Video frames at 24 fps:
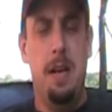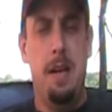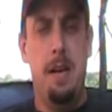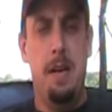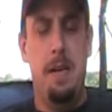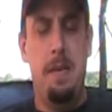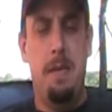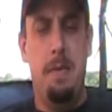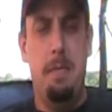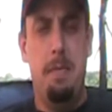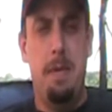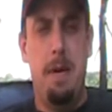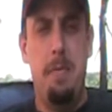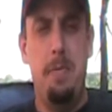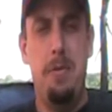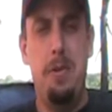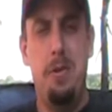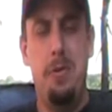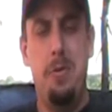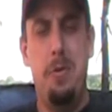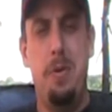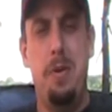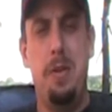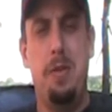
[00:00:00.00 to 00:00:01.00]
Um, I've been
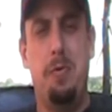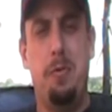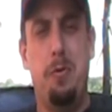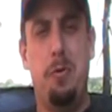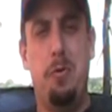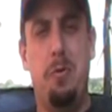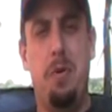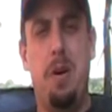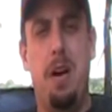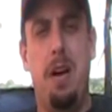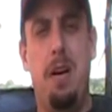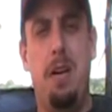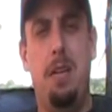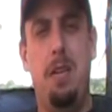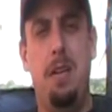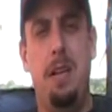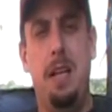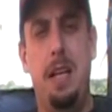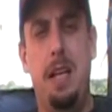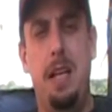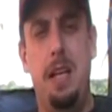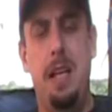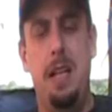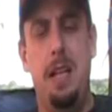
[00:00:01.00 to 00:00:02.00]
doing this for a while,
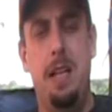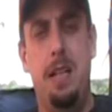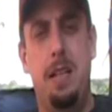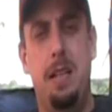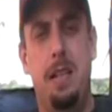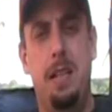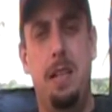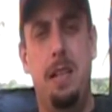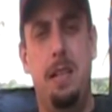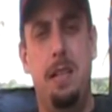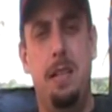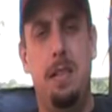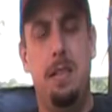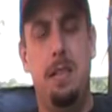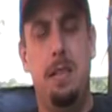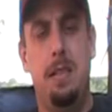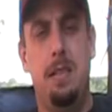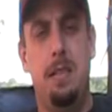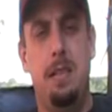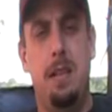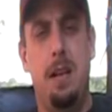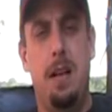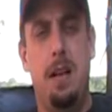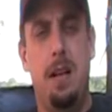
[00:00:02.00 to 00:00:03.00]
and
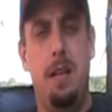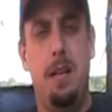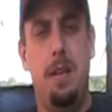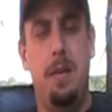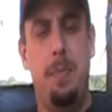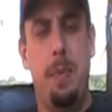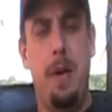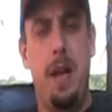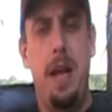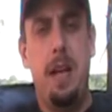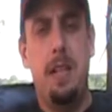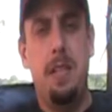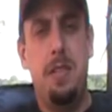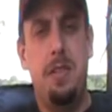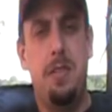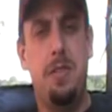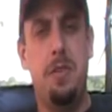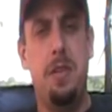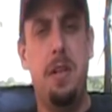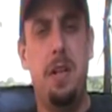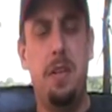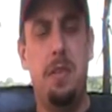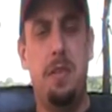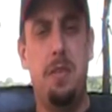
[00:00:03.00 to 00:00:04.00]
the packs that
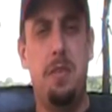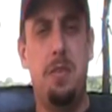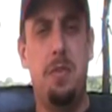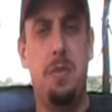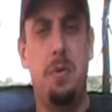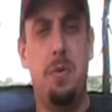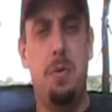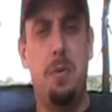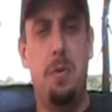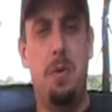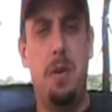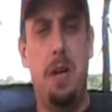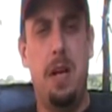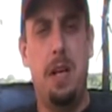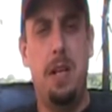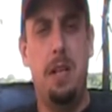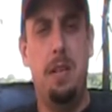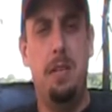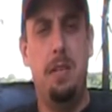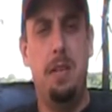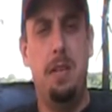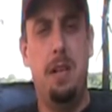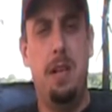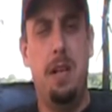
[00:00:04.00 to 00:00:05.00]
you get at the store, like at
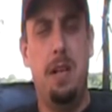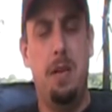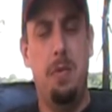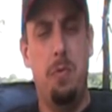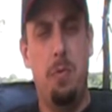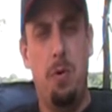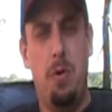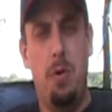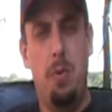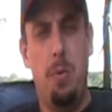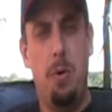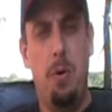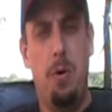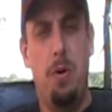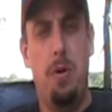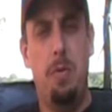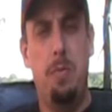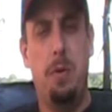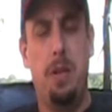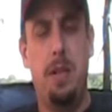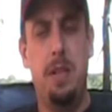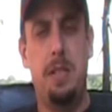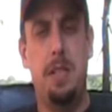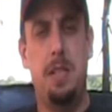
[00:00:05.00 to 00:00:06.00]
like at Walmart
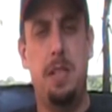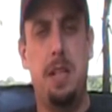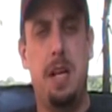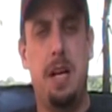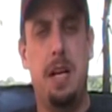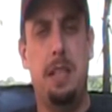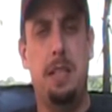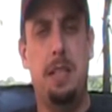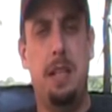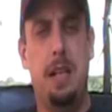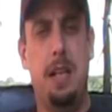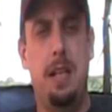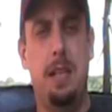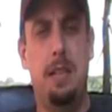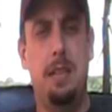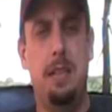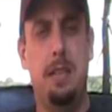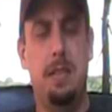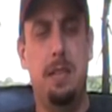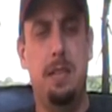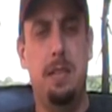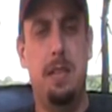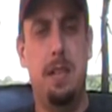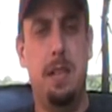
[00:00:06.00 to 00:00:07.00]
and places like that,
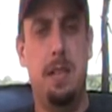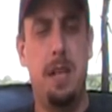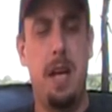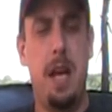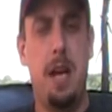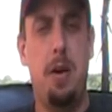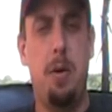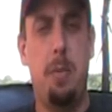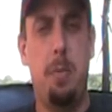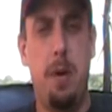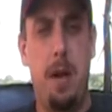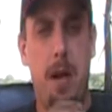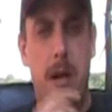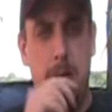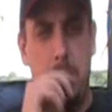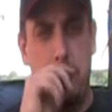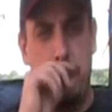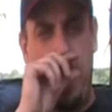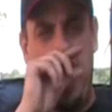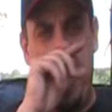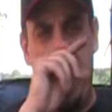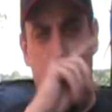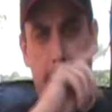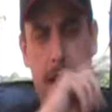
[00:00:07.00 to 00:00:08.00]
the, the tackle box
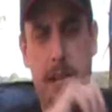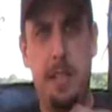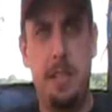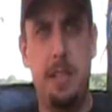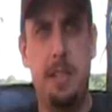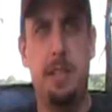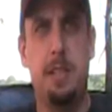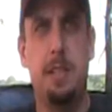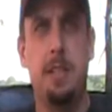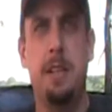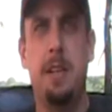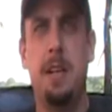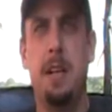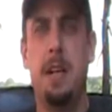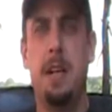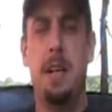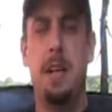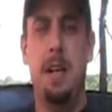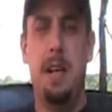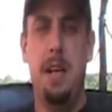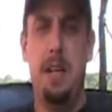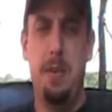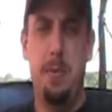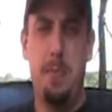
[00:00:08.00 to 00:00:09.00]
packs and the
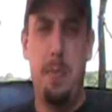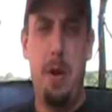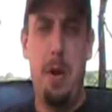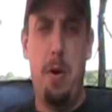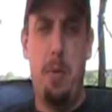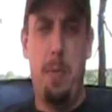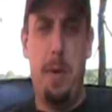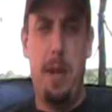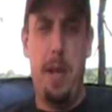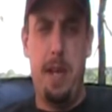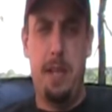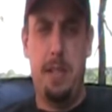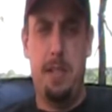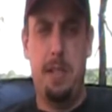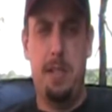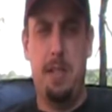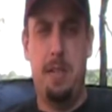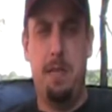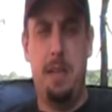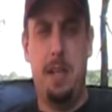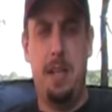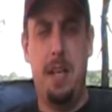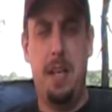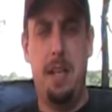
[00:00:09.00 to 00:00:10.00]
and the belt packs and
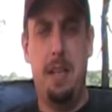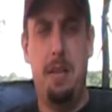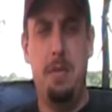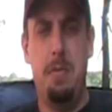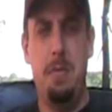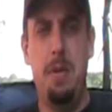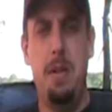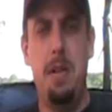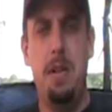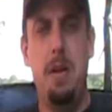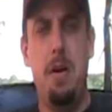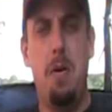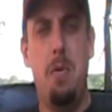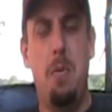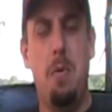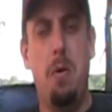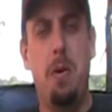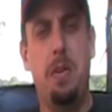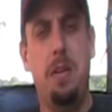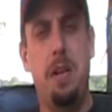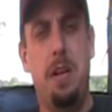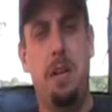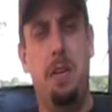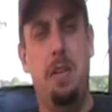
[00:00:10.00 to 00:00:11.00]
stuff like that, they really don't
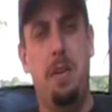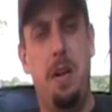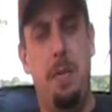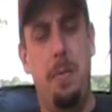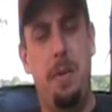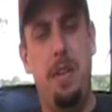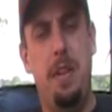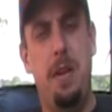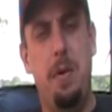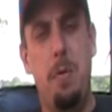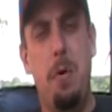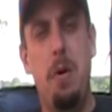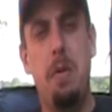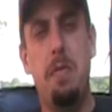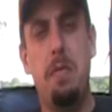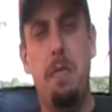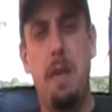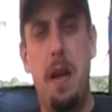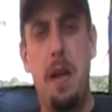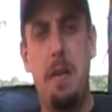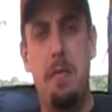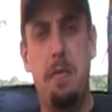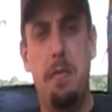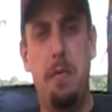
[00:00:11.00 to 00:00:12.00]
work that. I mean, they work
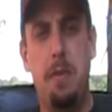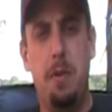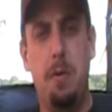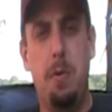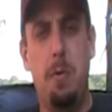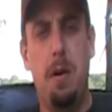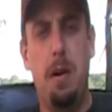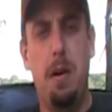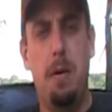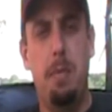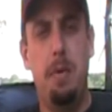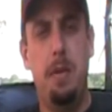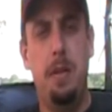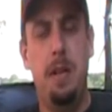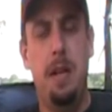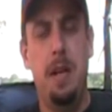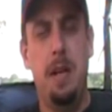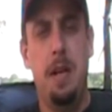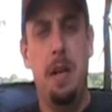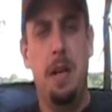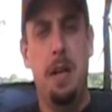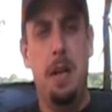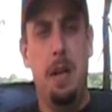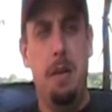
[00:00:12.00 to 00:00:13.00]
fine for a little while, but
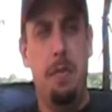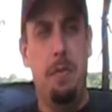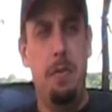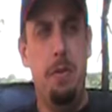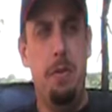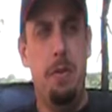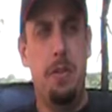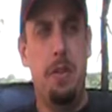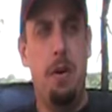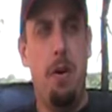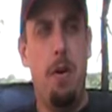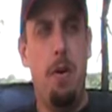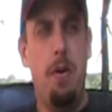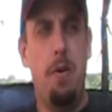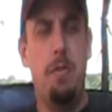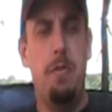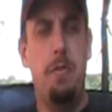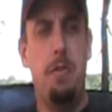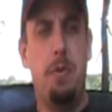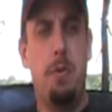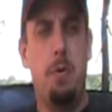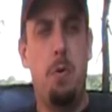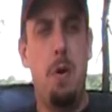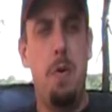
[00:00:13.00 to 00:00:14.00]
if you're as hard
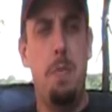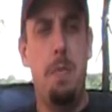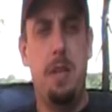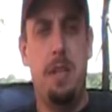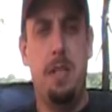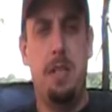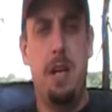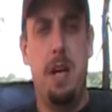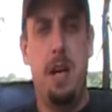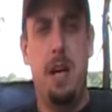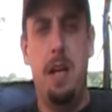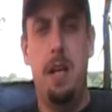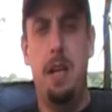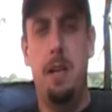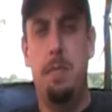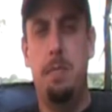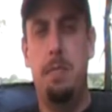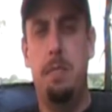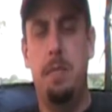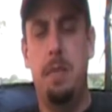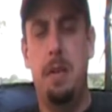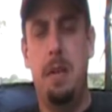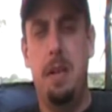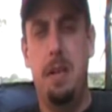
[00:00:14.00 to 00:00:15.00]
on your equipment as I am,
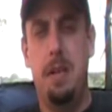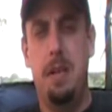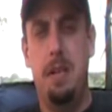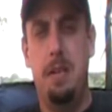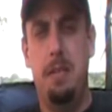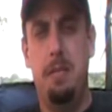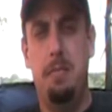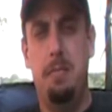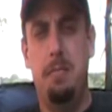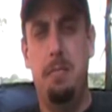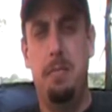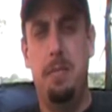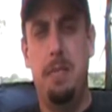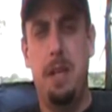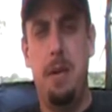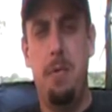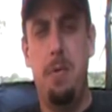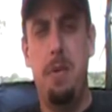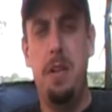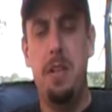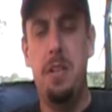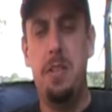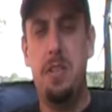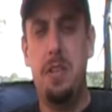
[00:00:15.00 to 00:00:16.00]
um, they
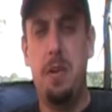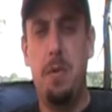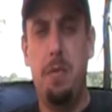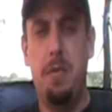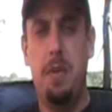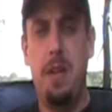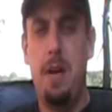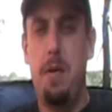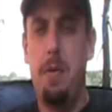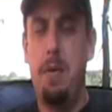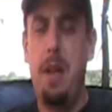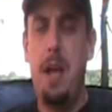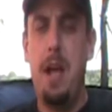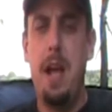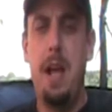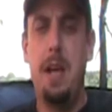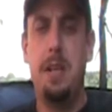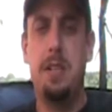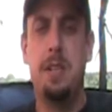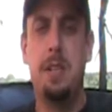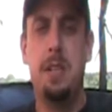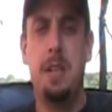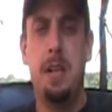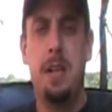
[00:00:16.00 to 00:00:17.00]
really just don't. They don't
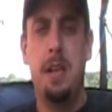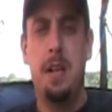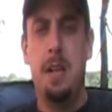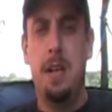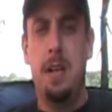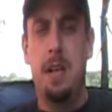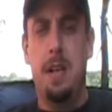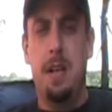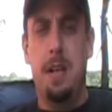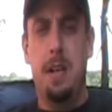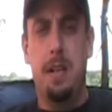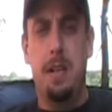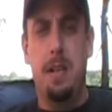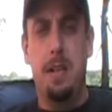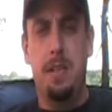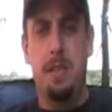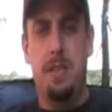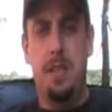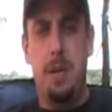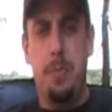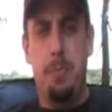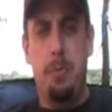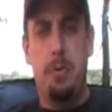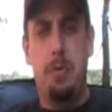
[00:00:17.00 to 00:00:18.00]
last. Uh,
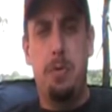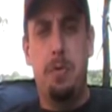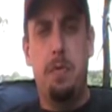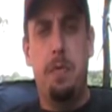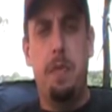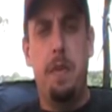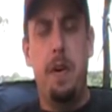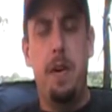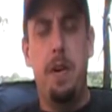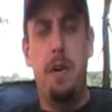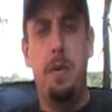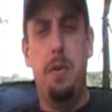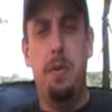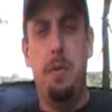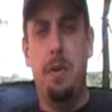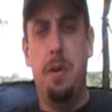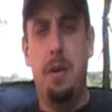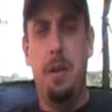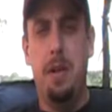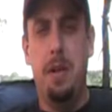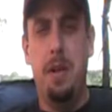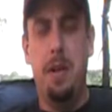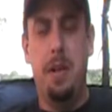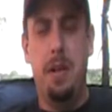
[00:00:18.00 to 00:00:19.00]
zippers will fail.
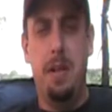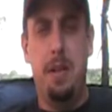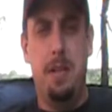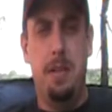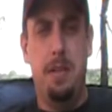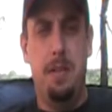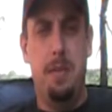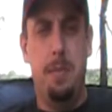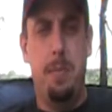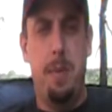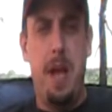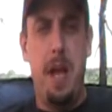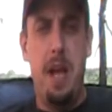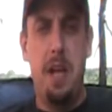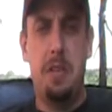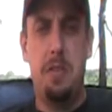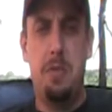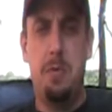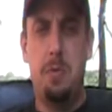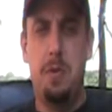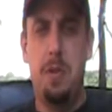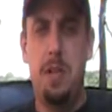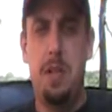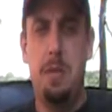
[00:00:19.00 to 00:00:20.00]
Uh, the bags
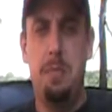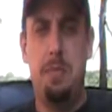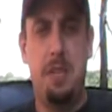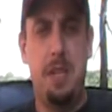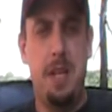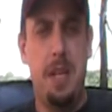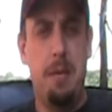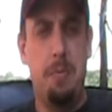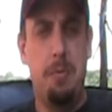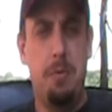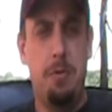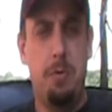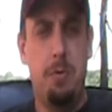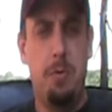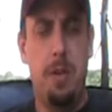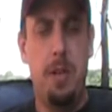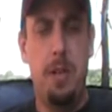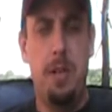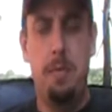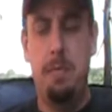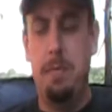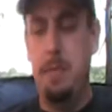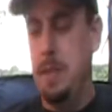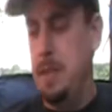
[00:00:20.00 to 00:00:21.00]
will rip. Seams will
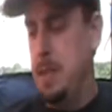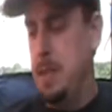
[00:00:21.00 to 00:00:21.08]
rip.